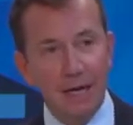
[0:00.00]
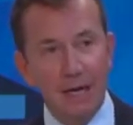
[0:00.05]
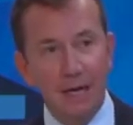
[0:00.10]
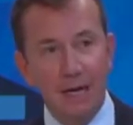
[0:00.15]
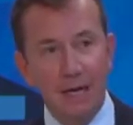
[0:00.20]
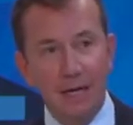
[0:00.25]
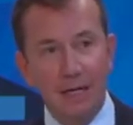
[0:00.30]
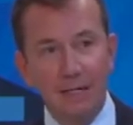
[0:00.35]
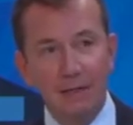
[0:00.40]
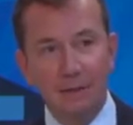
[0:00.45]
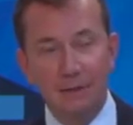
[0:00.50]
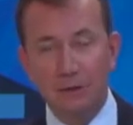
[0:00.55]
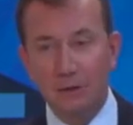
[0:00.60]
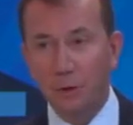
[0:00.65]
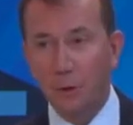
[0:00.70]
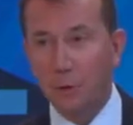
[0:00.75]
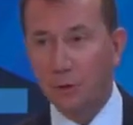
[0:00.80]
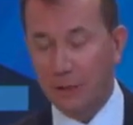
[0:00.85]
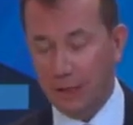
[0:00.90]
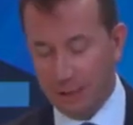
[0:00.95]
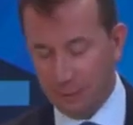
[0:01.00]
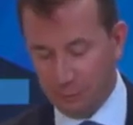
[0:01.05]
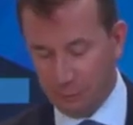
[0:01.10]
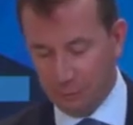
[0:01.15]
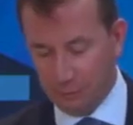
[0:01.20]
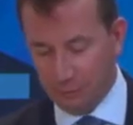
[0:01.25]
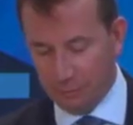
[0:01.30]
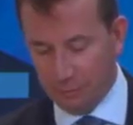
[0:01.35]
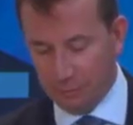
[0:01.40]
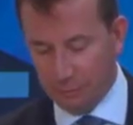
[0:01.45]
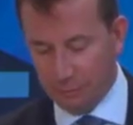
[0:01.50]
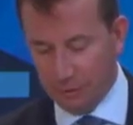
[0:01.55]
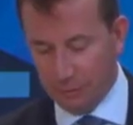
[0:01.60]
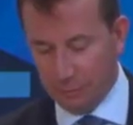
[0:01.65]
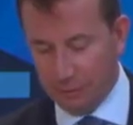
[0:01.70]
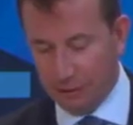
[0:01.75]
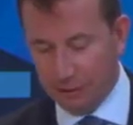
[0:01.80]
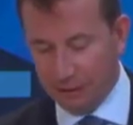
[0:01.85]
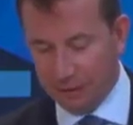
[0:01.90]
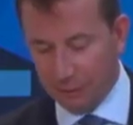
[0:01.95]
I know that
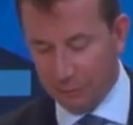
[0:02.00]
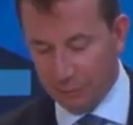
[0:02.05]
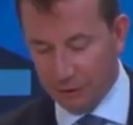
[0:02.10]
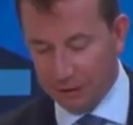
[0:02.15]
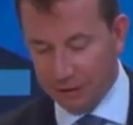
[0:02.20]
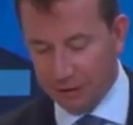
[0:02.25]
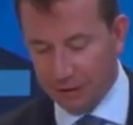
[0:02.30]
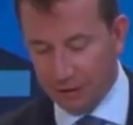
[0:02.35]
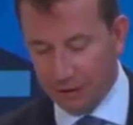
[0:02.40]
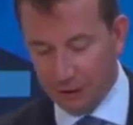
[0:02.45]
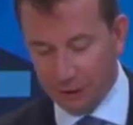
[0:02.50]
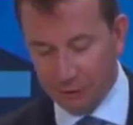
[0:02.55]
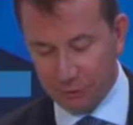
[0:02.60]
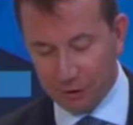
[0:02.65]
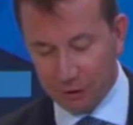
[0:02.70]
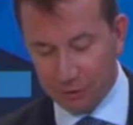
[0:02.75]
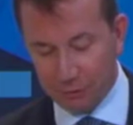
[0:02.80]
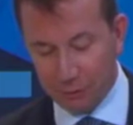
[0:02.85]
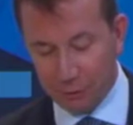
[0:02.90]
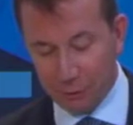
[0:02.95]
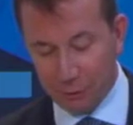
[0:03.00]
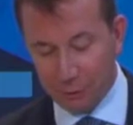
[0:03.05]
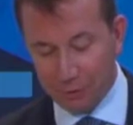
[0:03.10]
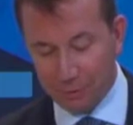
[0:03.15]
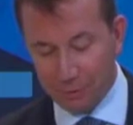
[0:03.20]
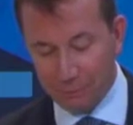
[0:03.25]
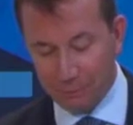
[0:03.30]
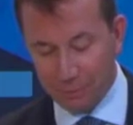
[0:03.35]
because I'm president of the Treasury Board.